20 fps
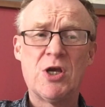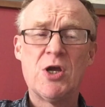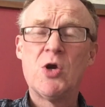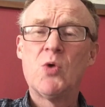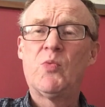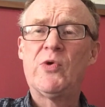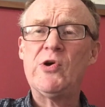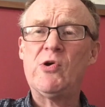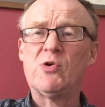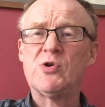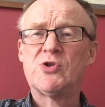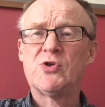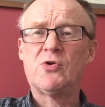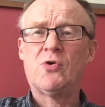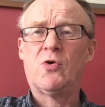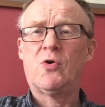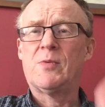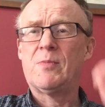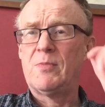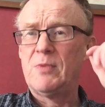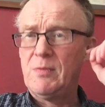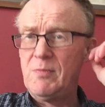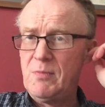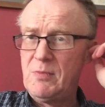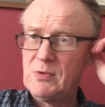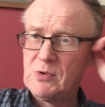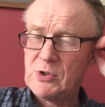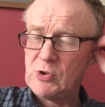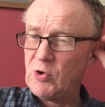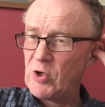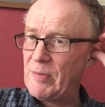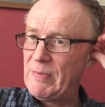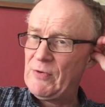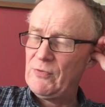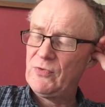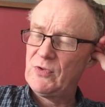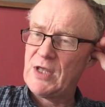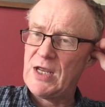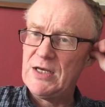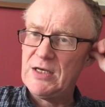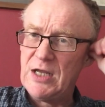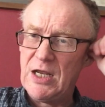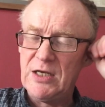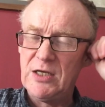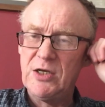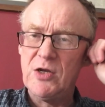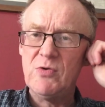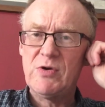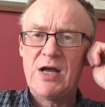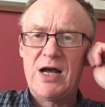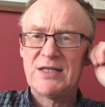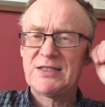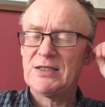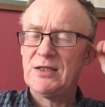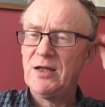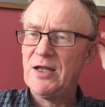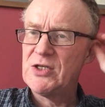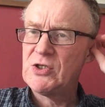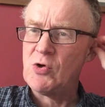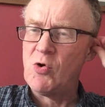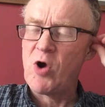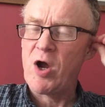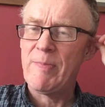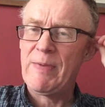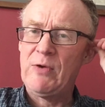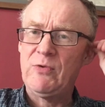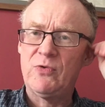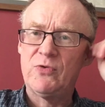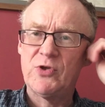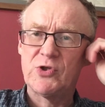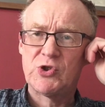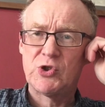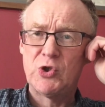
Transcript: We also talk about, in Newcastle, they talk about the